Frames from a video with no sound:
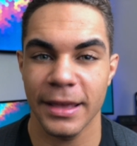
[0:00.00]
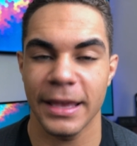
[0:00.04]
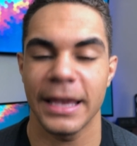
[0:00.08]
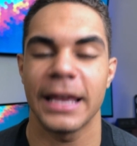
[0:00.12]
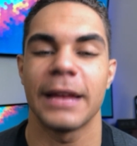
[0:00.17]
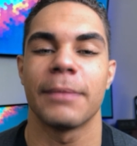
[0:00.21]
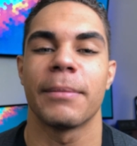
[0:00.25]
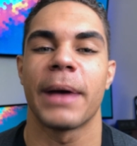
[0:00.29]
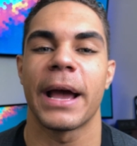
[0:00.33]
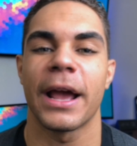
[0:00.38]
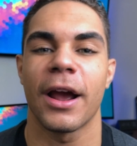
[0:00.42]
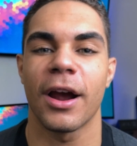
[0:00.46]

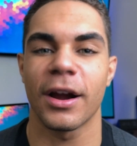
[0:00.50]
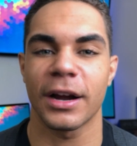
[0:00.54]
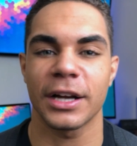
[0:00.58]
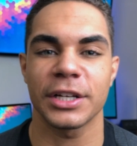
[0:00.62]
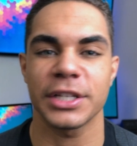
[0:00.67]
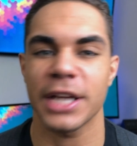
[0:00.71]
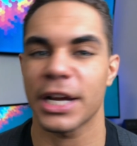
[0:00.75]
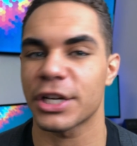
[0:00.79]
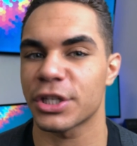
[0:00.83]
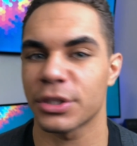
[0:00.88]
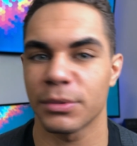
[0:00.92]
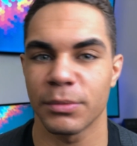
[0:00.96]
in my
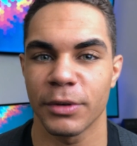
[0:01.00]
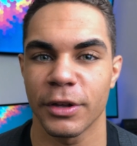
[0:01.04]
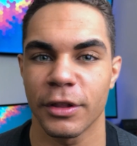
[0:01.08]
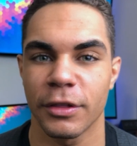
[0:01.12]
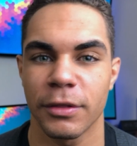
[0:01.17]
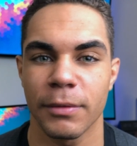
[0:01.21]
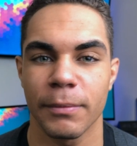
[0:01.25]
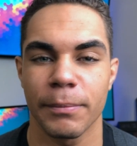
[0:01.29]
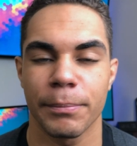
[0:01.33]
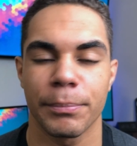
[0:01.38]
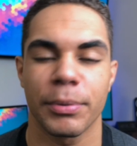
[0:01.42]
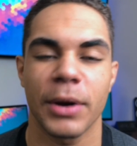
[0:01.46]
architecture
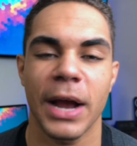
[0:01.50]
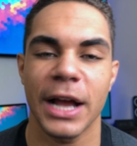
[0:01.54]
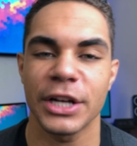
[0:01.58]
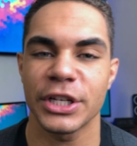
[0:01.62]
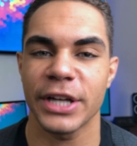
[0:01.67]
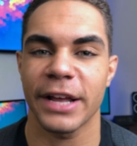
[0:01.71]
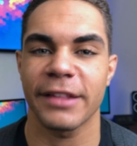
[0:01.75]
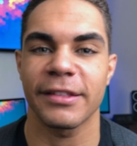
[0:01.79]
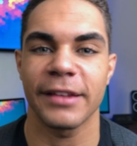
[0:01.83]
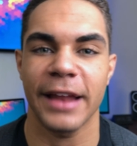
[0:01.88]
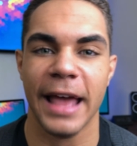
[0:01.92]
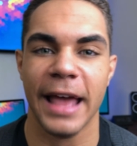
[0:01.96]
with
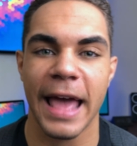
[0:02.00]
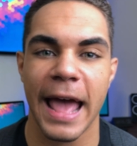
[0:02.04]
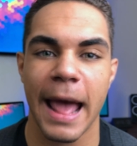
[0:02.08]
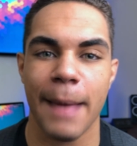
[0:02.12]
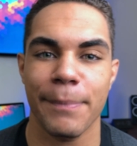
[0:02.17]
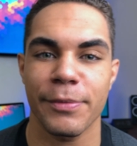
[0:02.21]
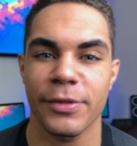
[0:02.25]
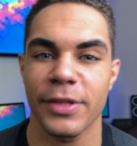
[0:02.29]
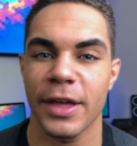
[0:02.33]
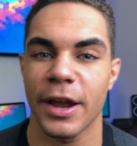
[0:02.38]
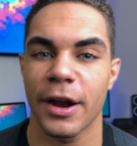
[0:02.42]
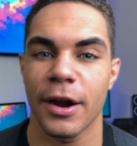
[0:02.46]
projects and
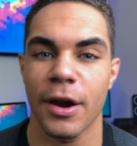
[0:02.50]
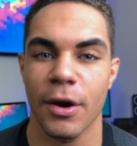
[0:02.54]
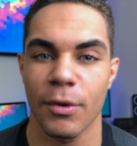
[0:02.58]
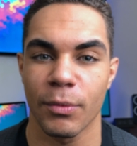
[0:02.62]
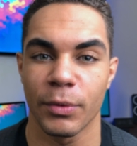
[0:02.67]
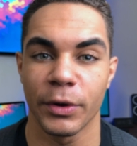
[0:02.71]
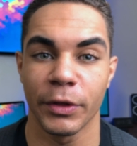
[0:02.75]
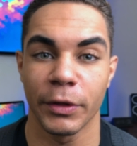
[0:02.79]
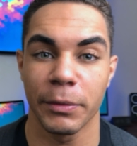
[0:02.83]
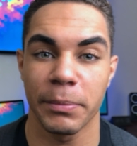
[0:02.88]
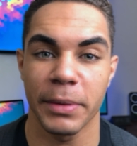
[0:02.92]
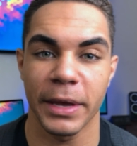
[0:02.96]
apps that are
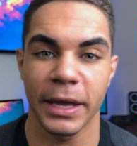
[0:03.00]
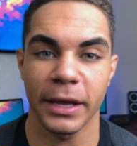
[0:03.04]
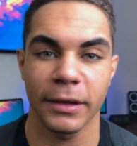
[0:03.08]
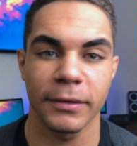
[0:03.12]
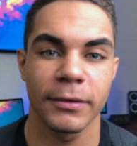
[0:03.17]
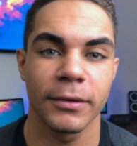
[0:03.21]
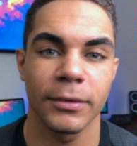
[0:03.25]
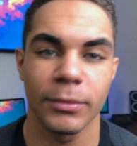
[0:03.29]
really big,